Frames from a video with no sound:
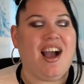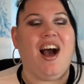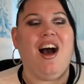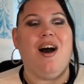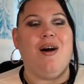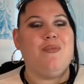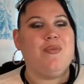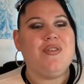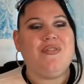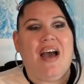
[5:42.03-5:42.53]

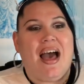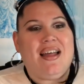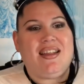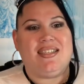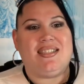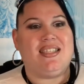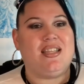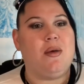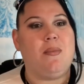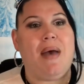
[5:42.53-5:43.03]
Um, we've had
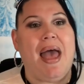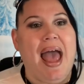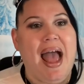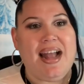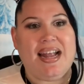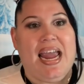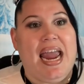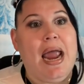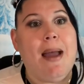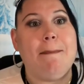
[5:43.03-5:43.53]
this in the
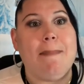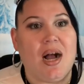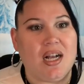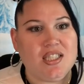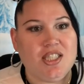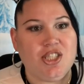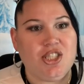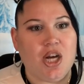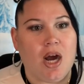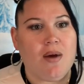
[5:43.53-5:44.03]
bag and
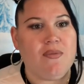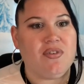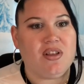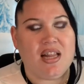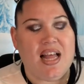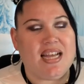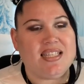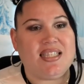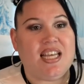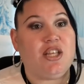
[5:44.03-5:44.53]
BoxyCharm for the
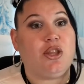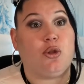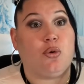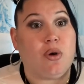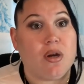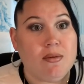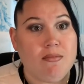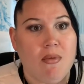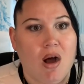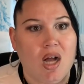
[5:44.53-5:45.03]
last like
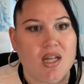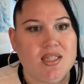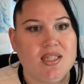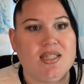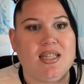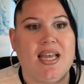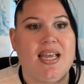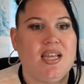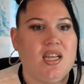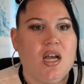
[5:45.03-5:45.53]
three months.
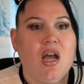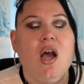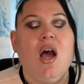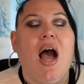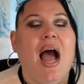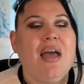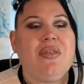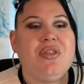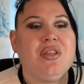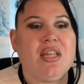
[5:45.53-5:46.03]
Like,
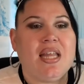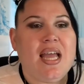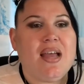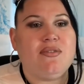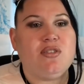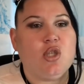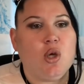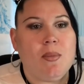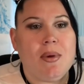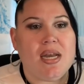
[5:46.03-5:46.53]
I think they have
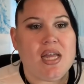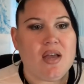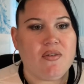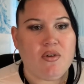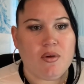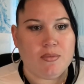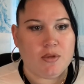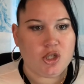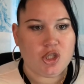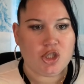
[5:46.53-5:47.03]
so many of
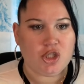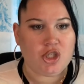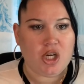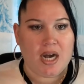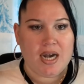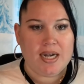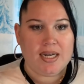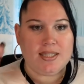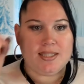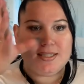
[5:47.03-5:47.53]
them. They're just
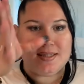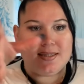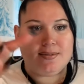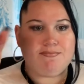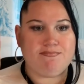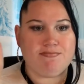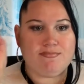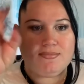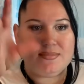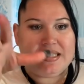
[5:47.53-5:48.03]
trying to just
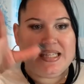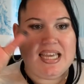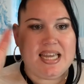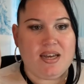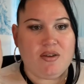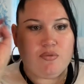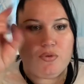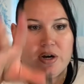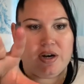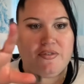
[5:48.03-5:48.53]

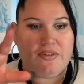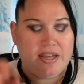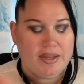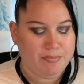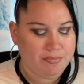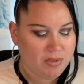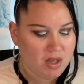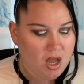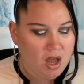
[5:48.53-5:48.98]
get rid of it.